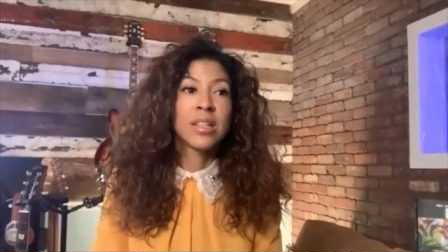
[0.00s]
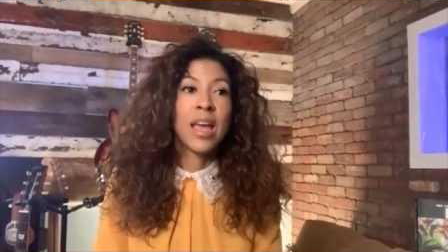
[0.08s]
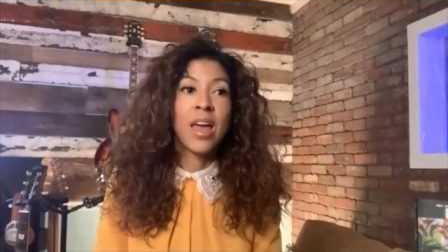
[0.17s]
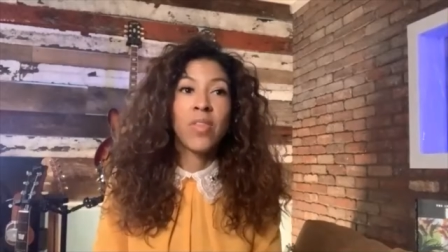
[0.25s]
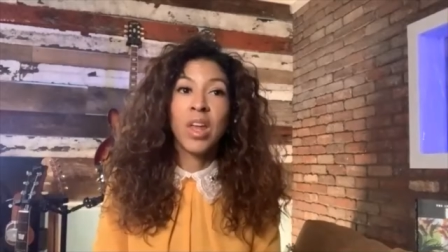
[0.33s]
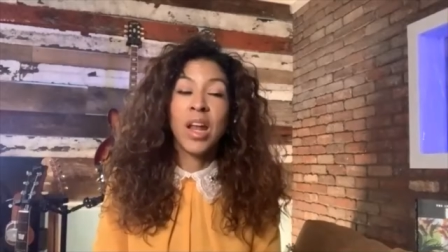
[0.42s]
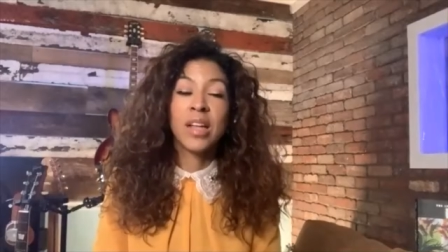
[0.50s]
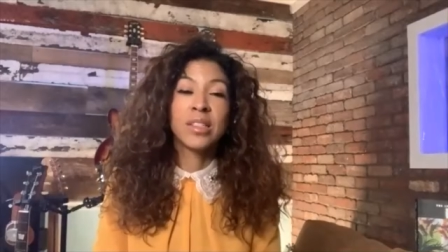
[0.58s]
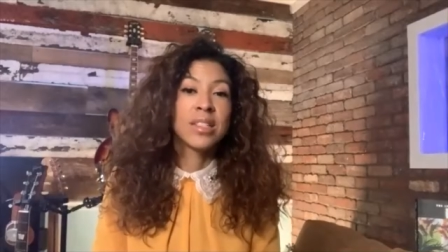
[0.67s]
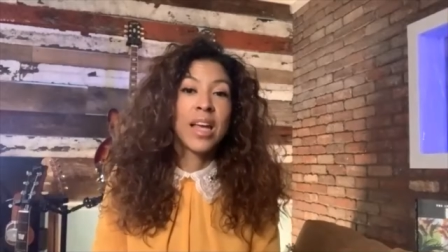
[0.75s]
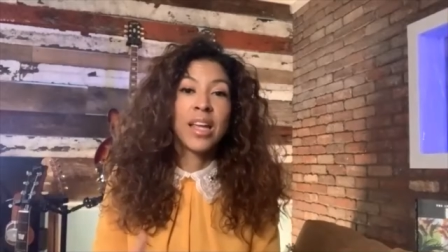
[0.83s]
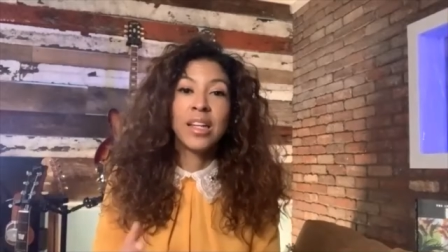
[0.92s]
And then I
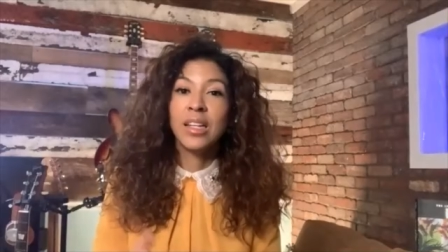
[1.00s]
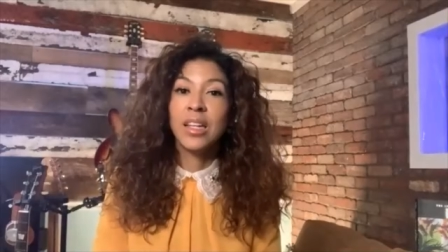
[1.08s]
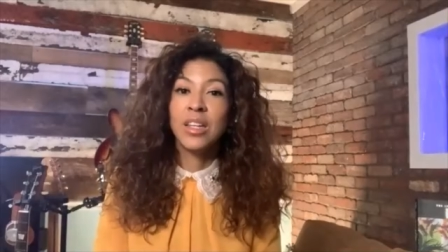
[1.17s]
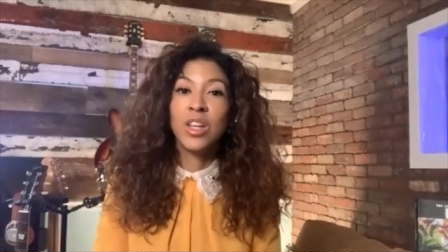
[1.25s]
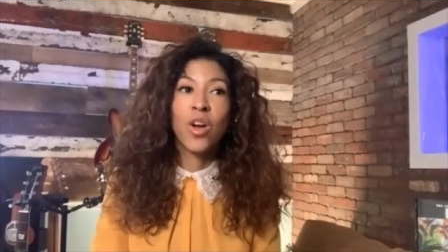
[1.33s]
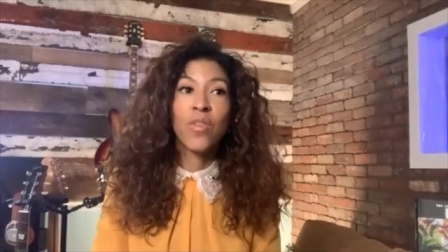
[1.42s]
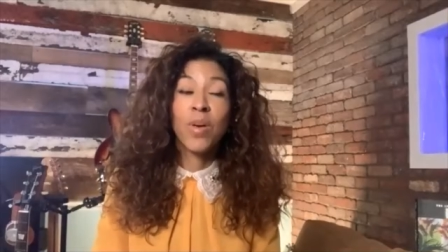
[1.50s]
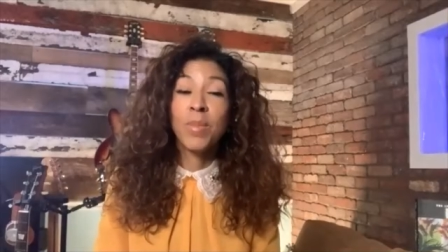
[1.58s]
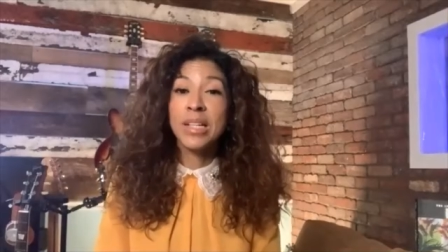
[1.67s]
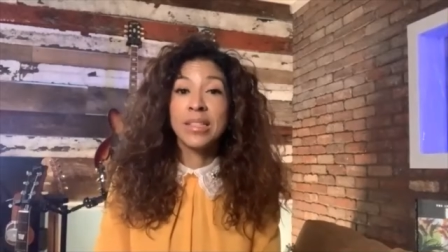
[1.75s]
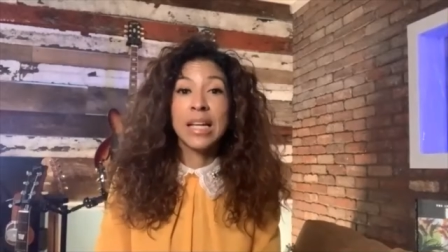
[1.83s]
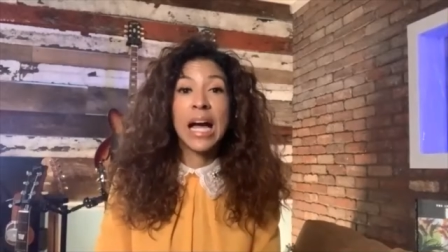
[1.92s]
decided, you know, if I'm
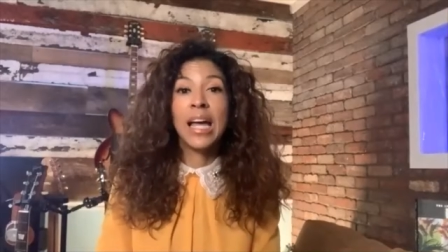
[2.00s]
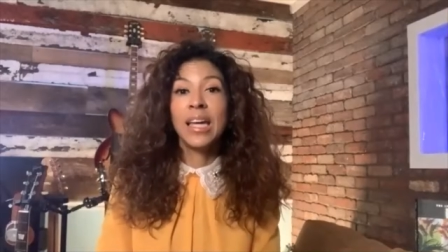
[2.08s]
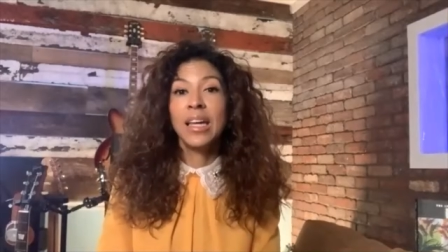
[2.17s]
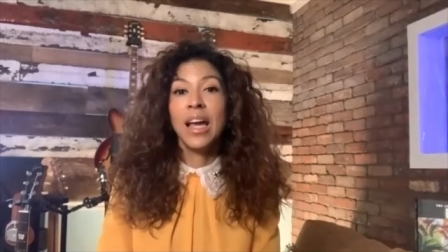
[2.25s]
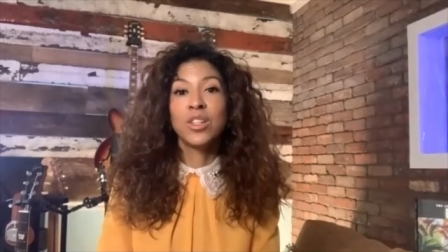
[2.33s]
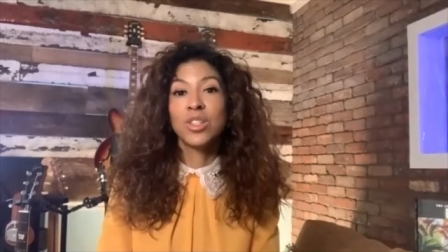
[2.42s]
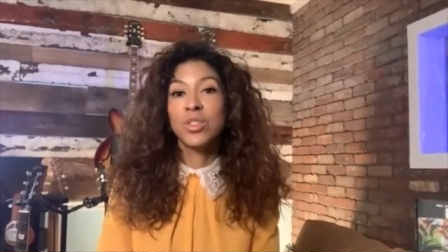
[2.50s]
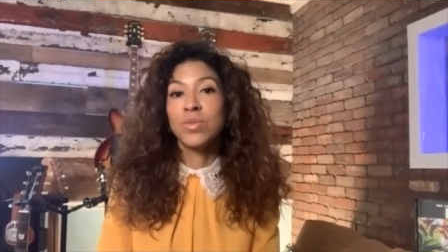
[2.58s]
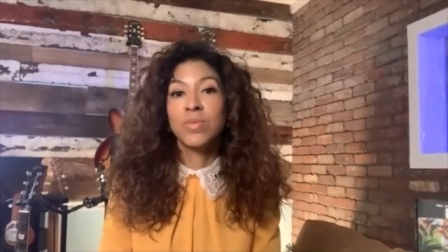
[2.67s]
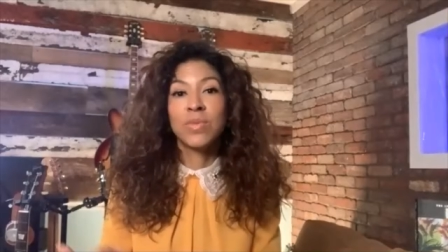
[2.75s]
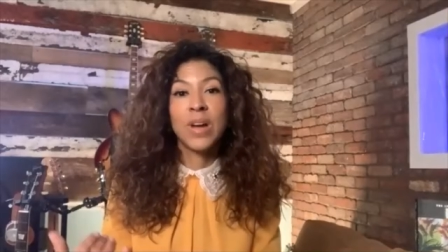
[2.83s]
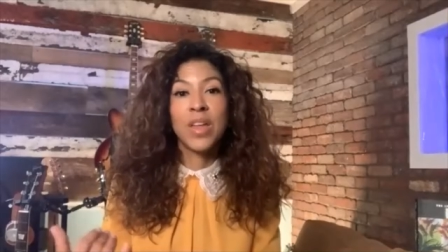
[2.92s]
going to die, I just
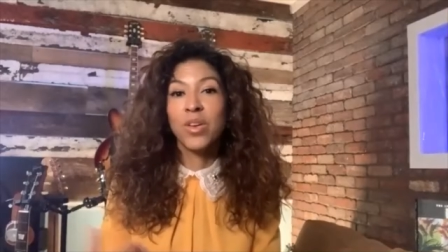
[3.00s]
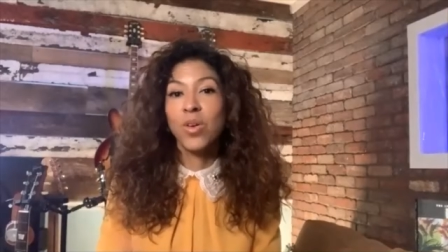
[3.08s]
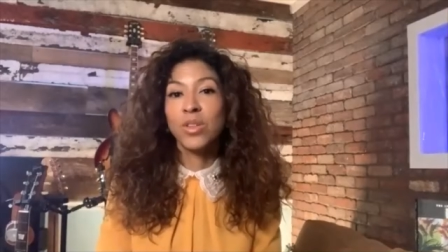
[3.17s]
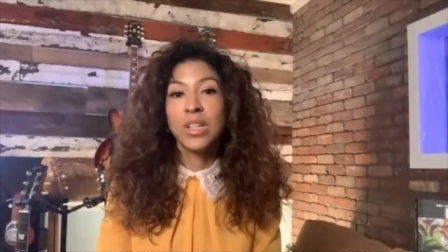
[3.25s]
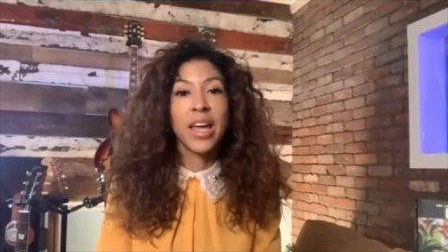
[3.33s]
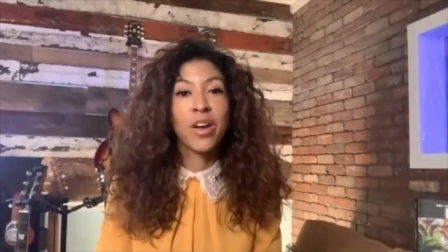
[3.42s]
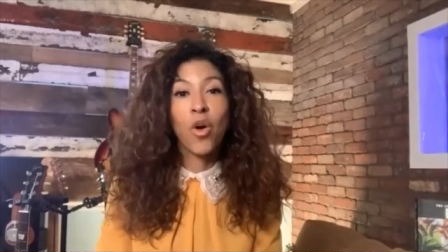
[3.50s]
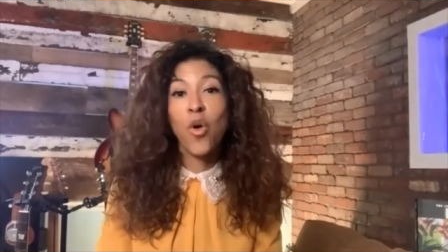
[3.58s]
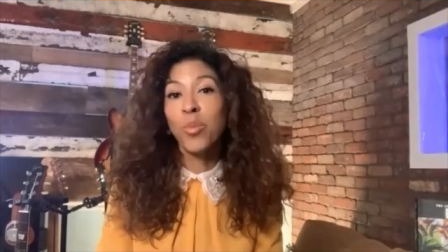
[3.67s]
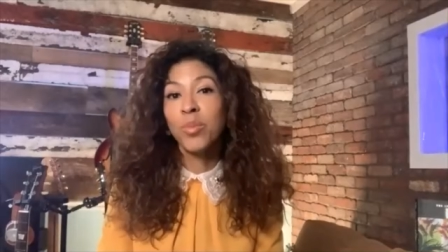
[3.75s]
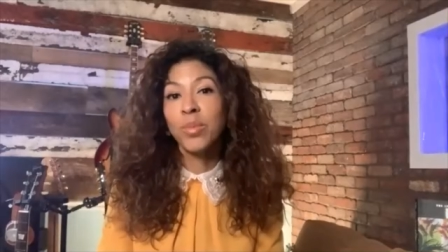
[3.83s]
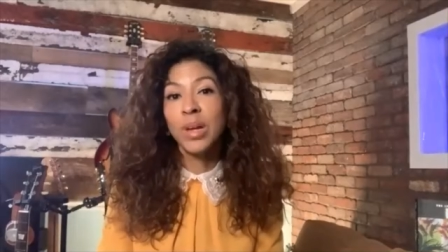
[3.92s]
rather go die at
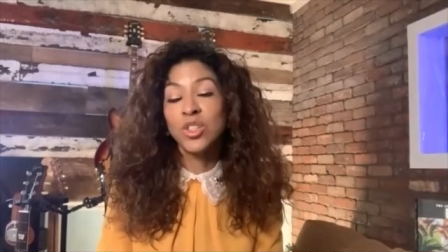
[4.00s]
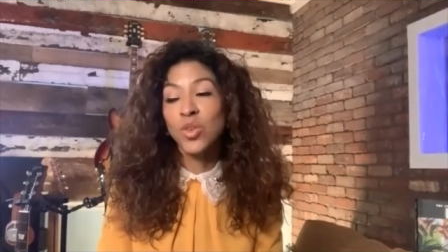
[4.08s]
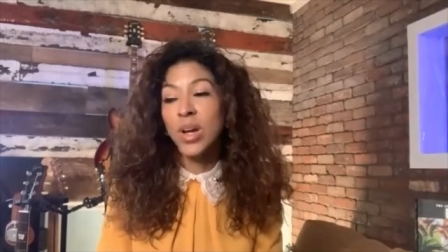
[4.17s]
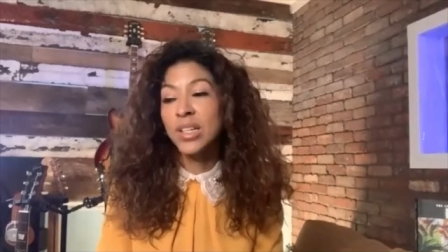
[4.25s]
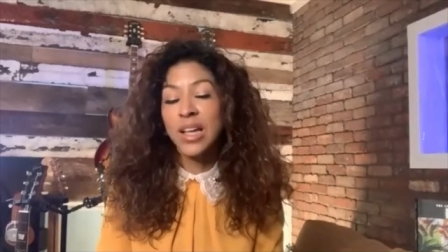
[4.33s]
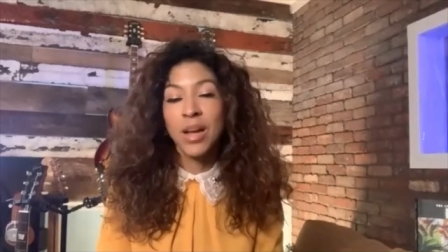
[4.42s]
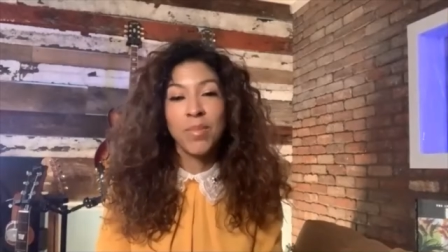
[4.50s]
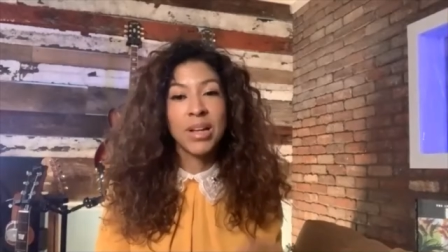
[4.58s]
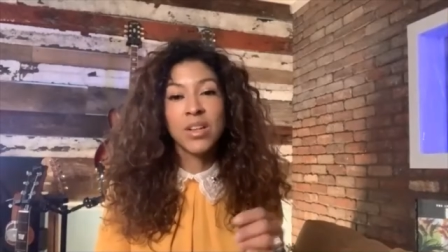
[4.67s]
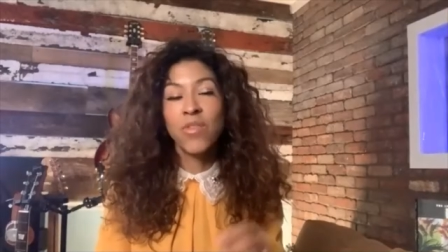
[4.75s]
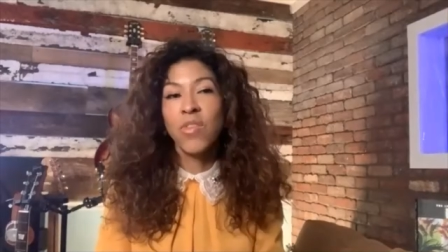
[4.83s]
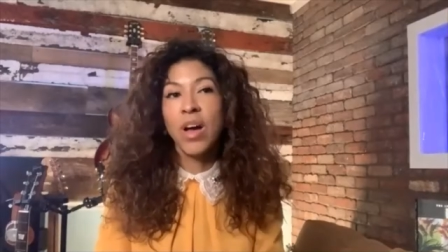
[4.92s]
home. And so I signed
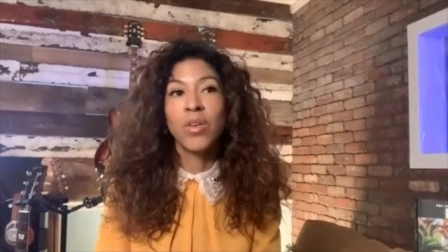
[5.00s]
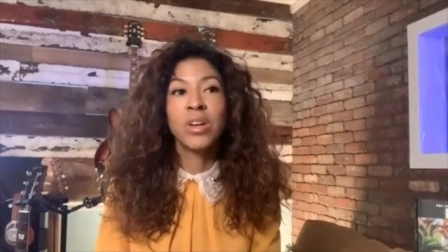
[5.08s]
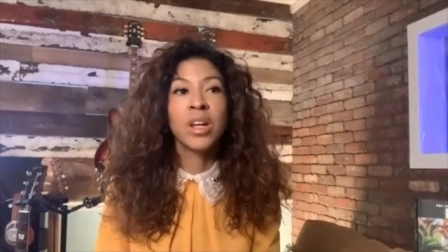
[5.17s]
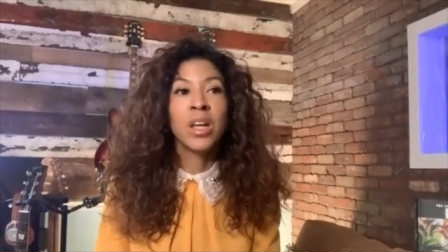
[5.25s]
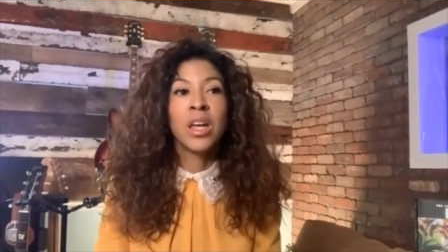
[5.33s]
myself out.